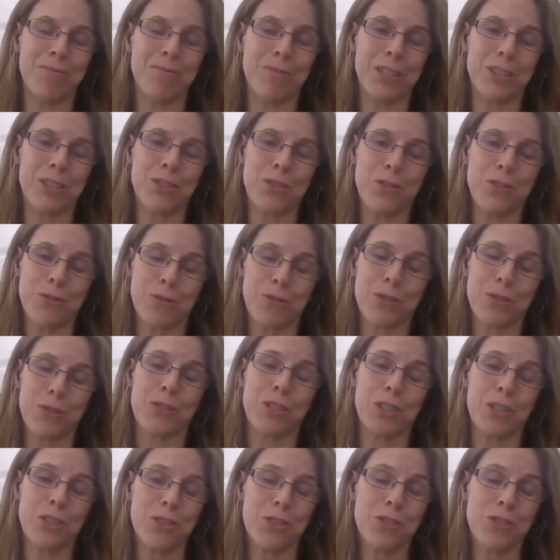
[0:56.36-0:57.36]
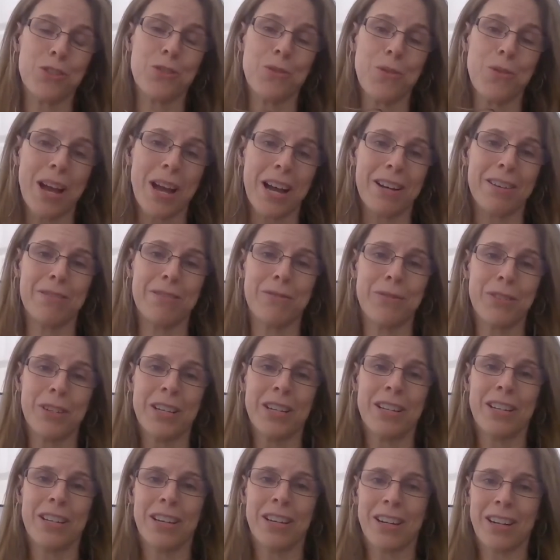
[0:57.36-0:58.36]
its universities do have
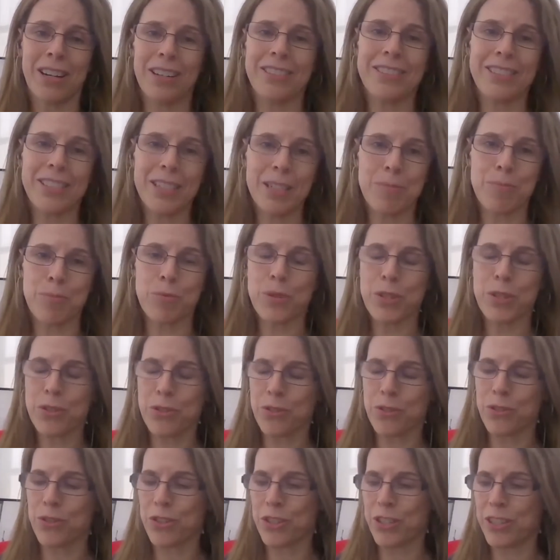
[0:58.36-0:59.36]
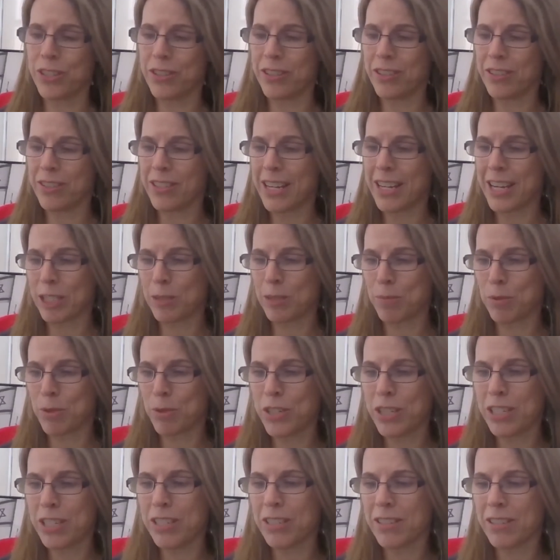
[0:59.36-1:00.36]
deep research in this
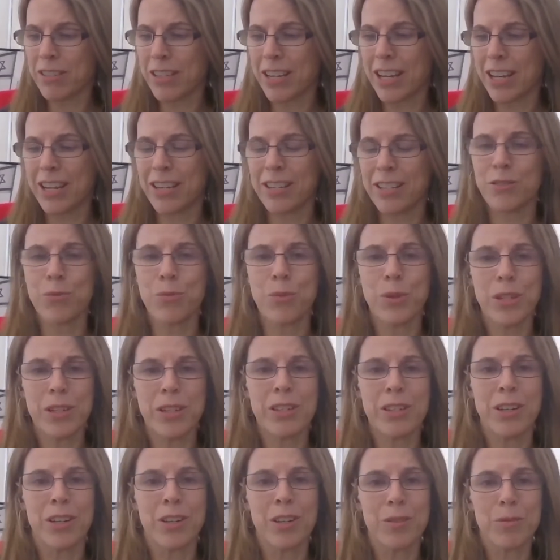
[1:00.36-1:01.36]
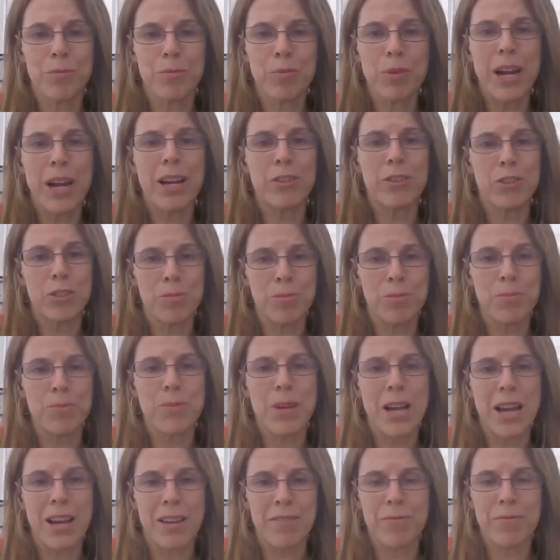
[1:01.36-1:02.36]
expertise, and we are proud to
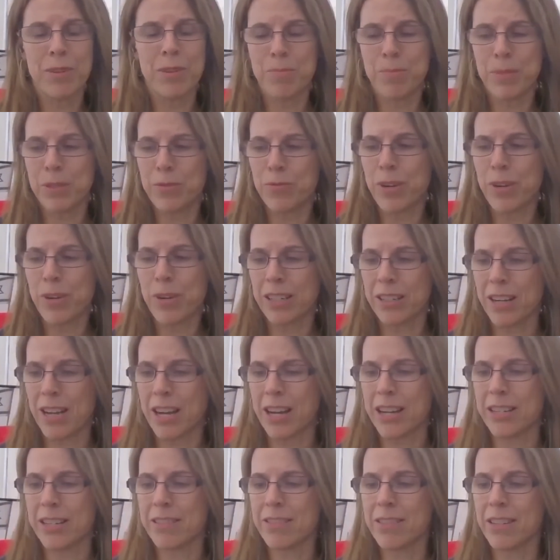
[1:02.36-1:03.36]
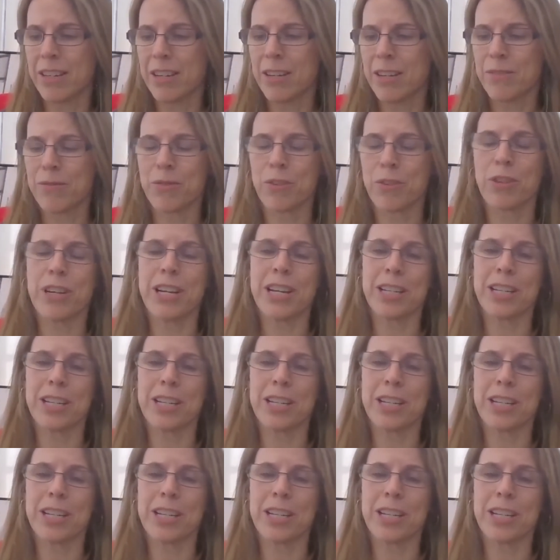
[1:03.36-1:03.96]
have been recognized for